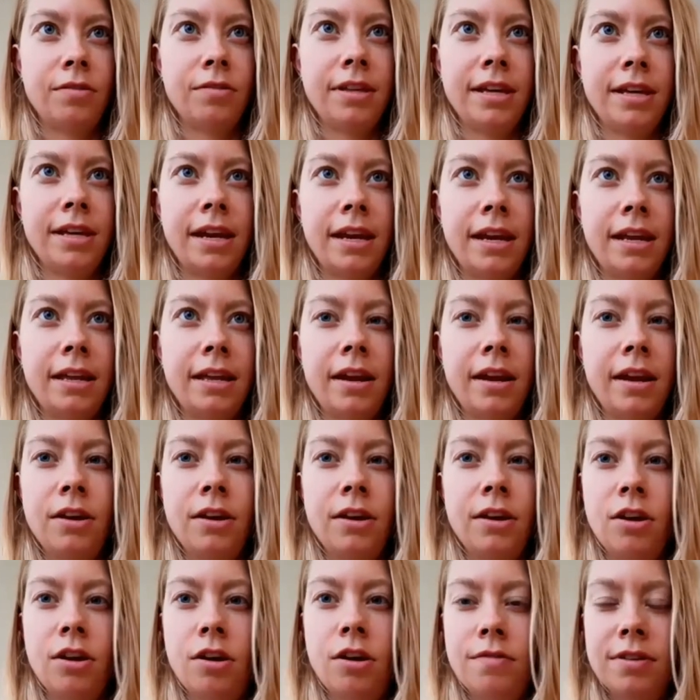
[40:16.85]
The Annie that I
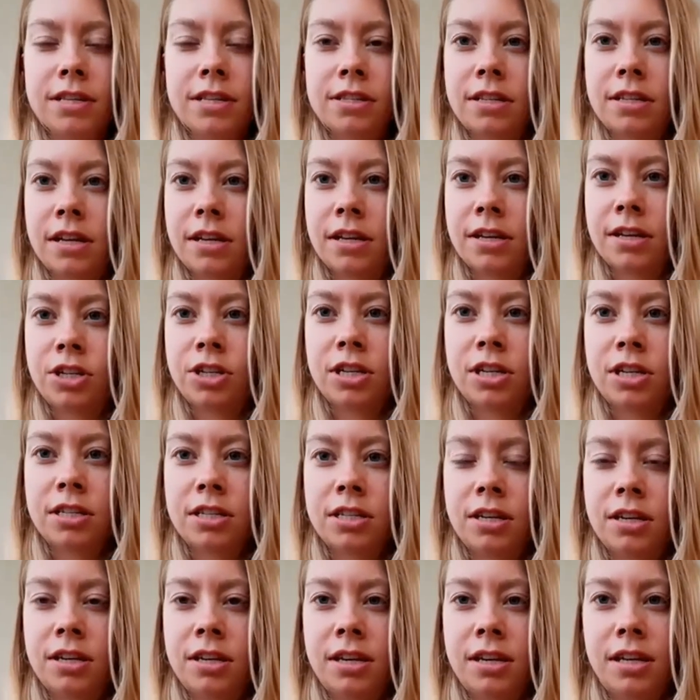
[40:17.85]
know is like she
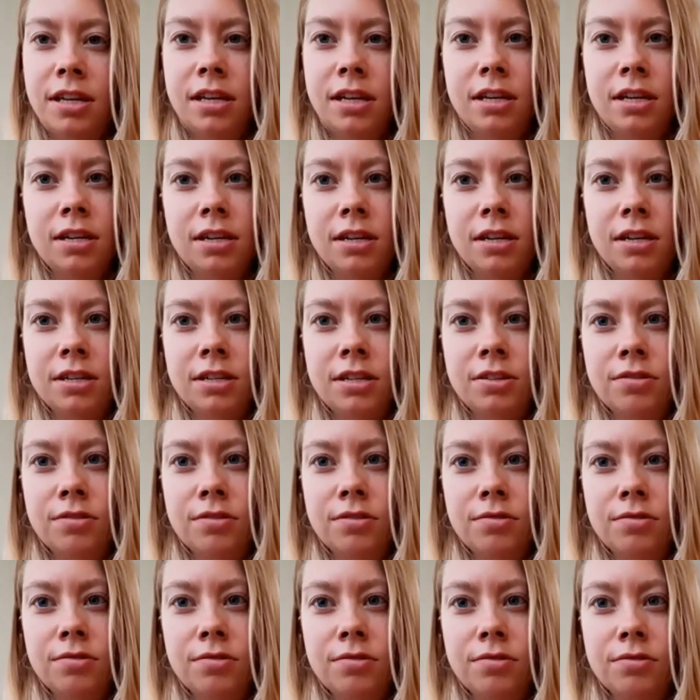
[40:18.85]
doesn't need
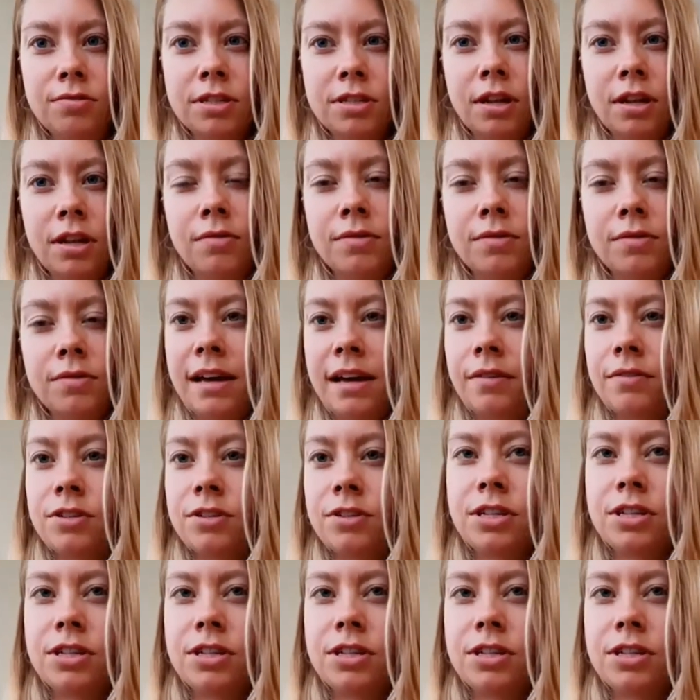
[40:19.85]
to slow down,